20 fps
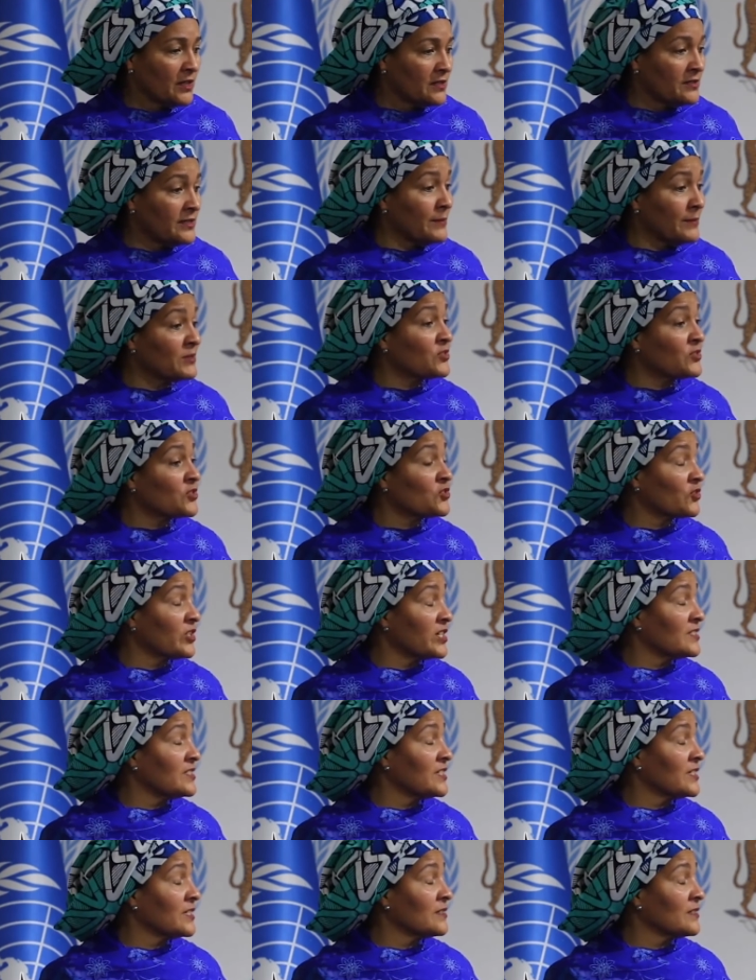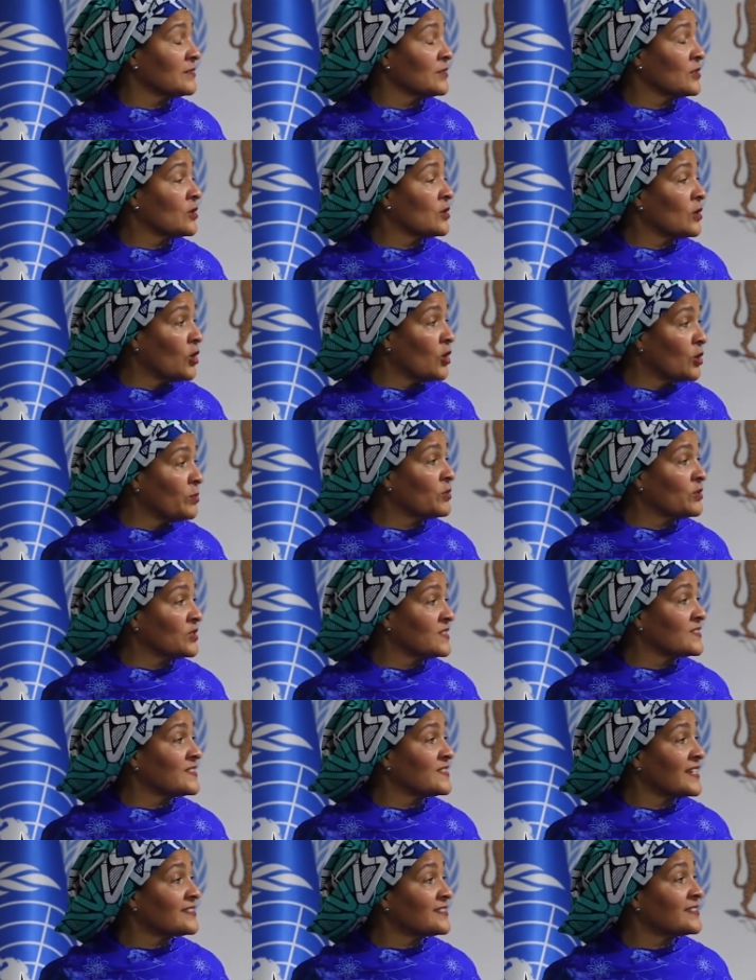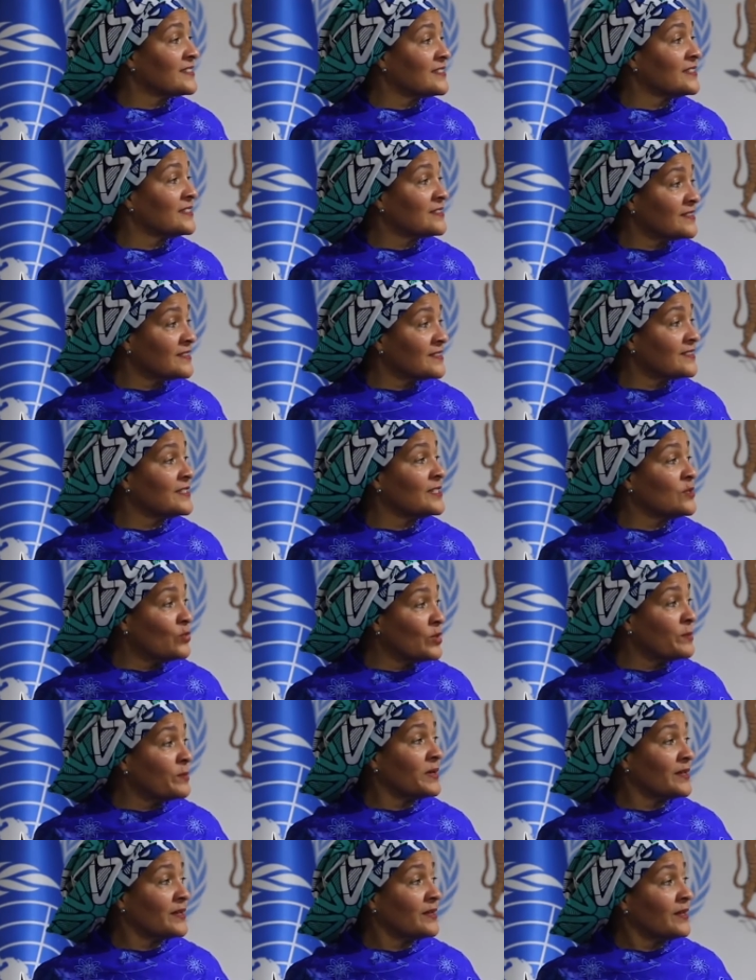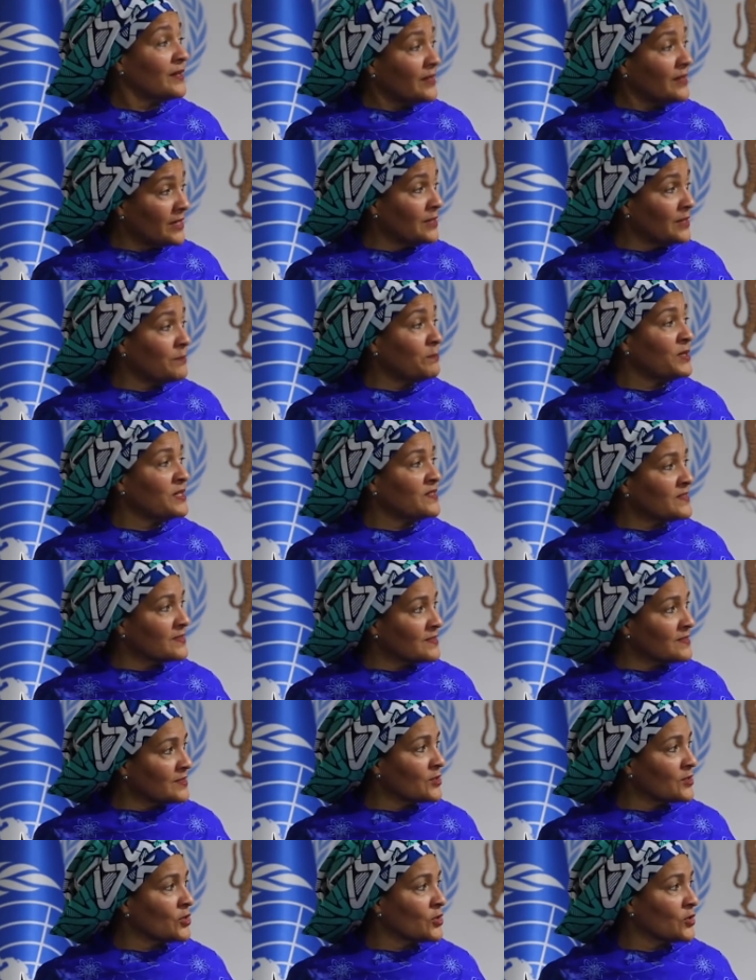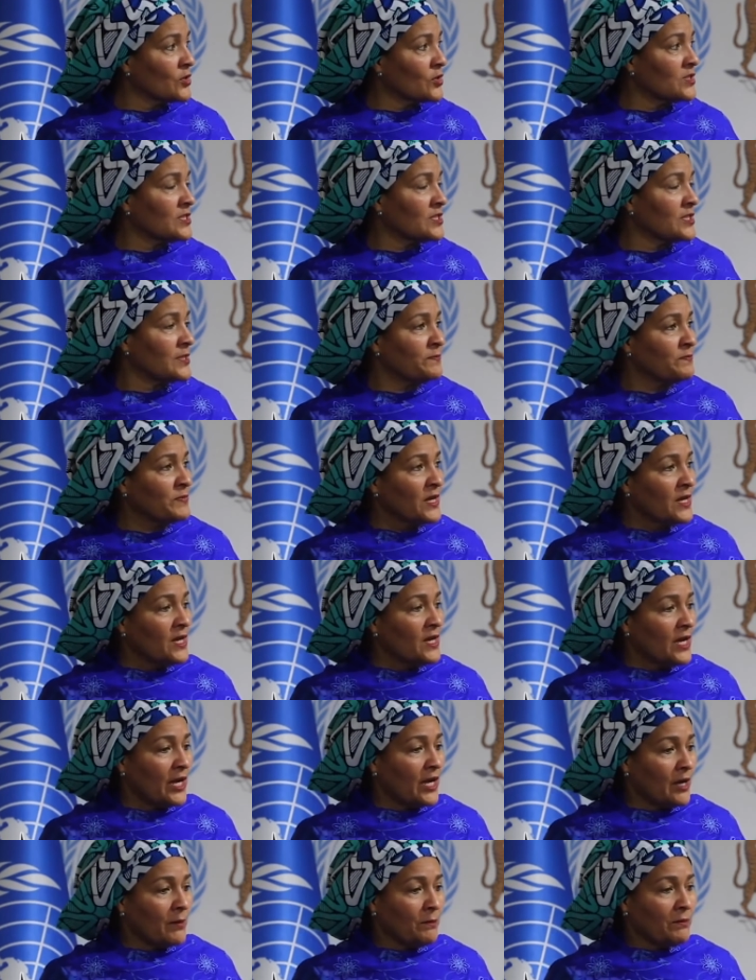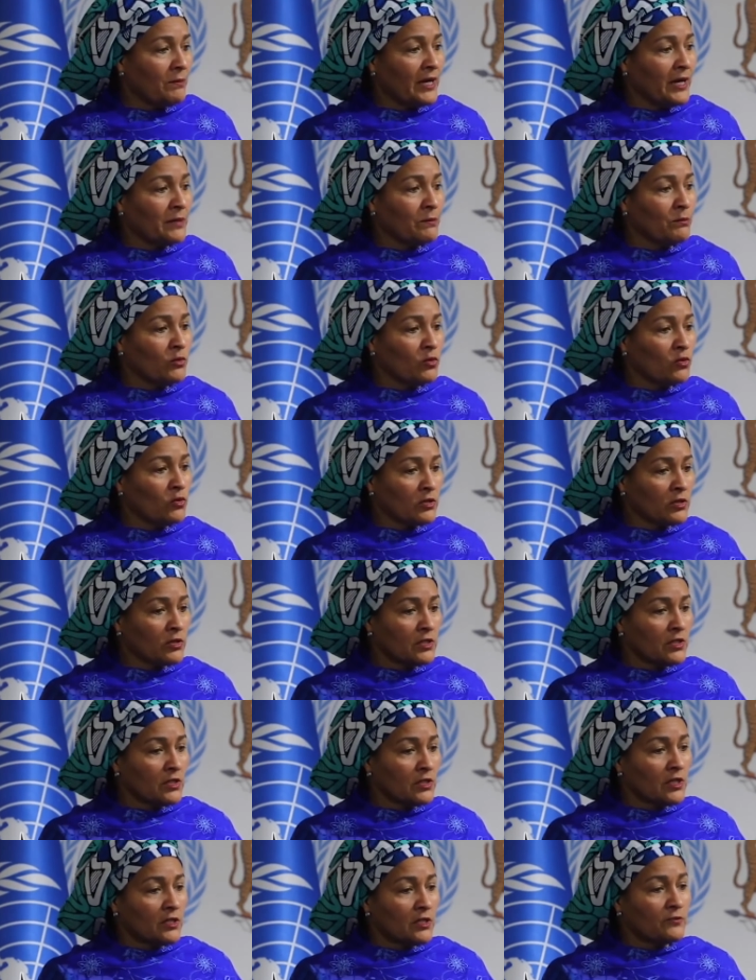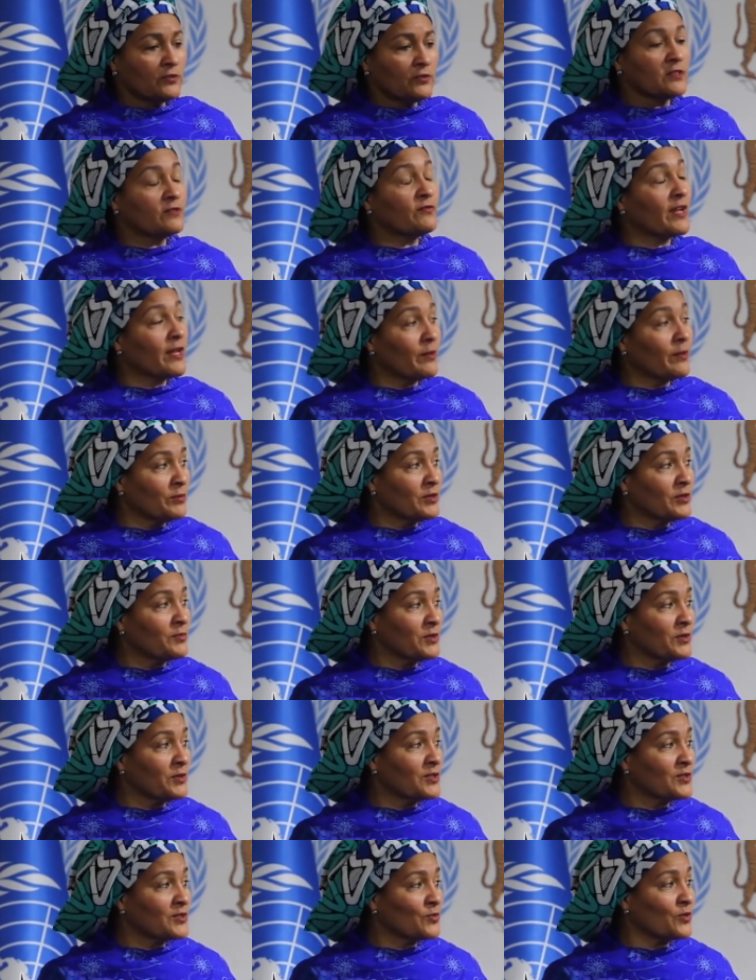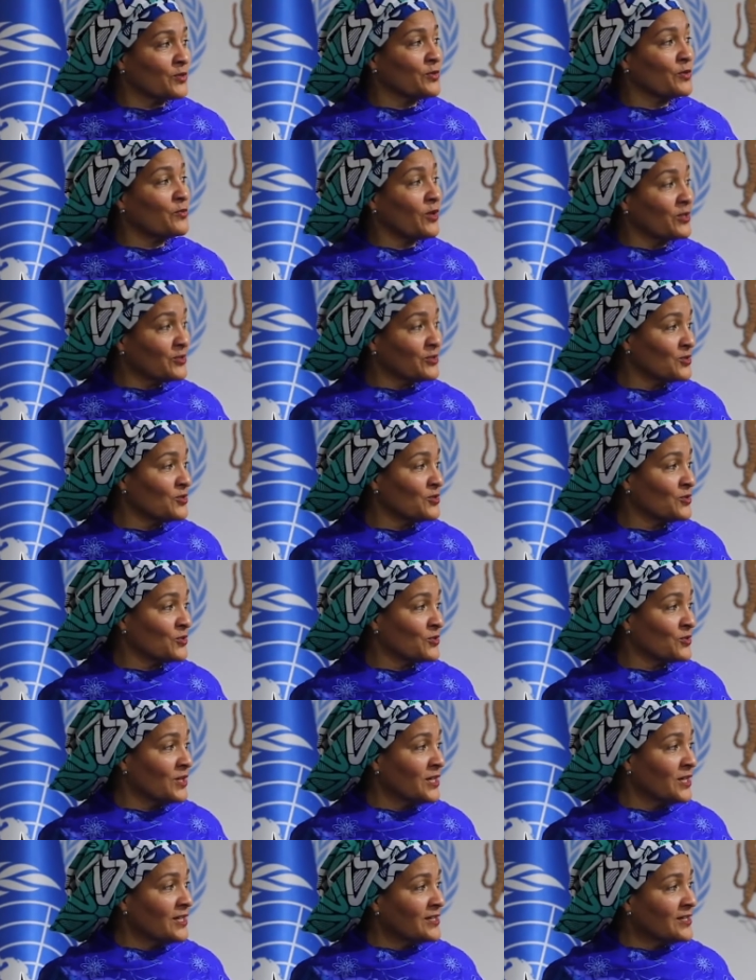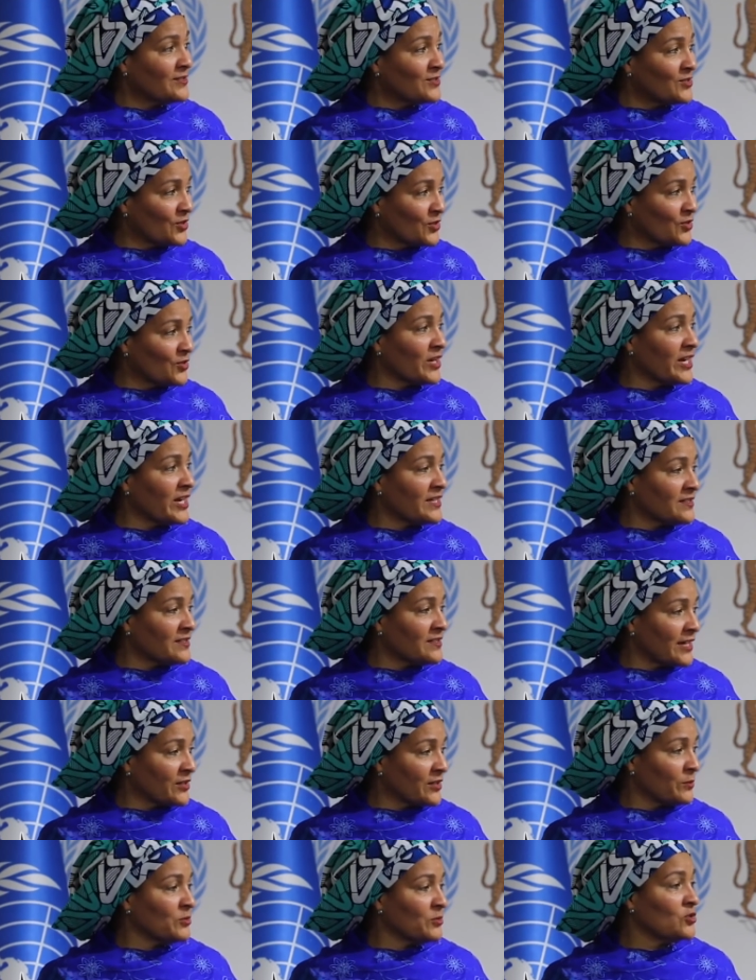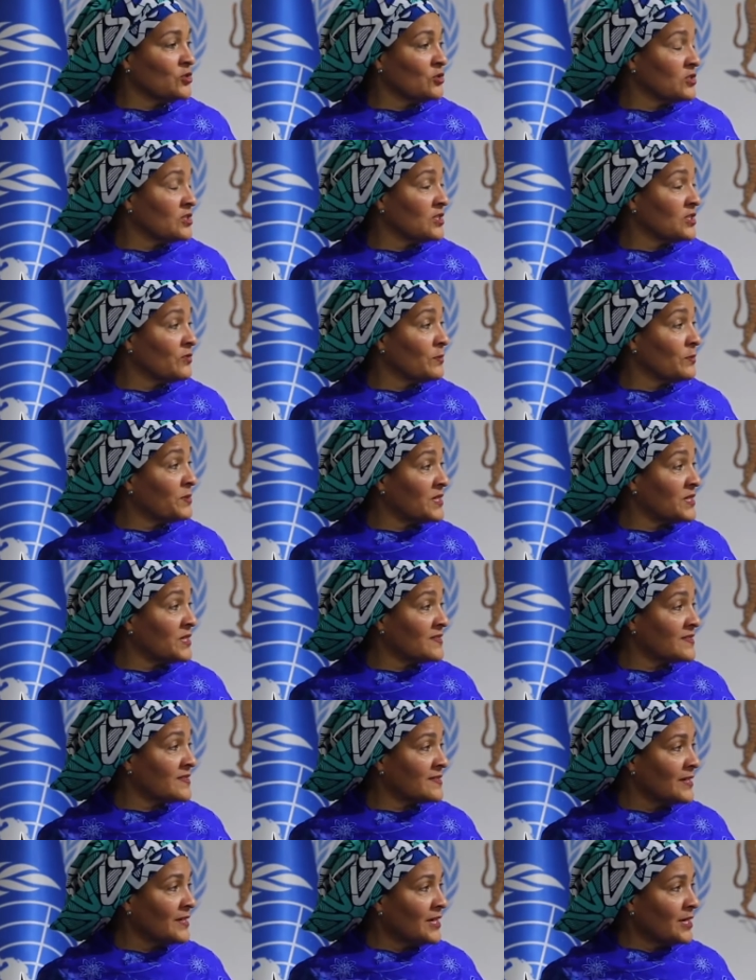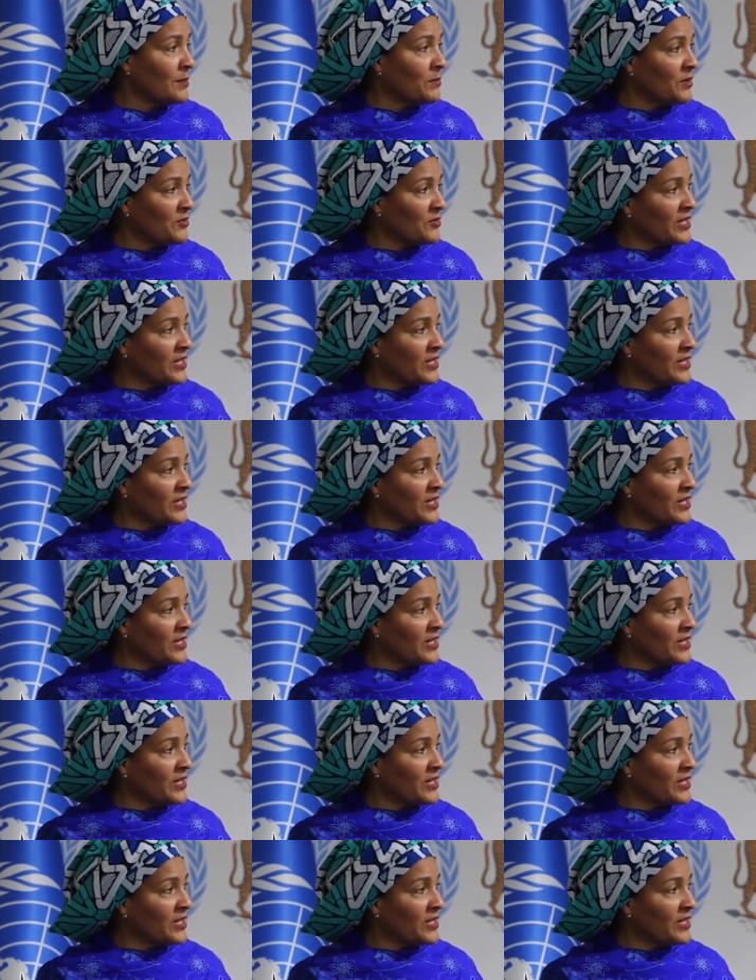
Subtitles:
demonstrating the global necessity to see women in peace and security, and more for development, because what we want to do is to create that opportunity for peace, but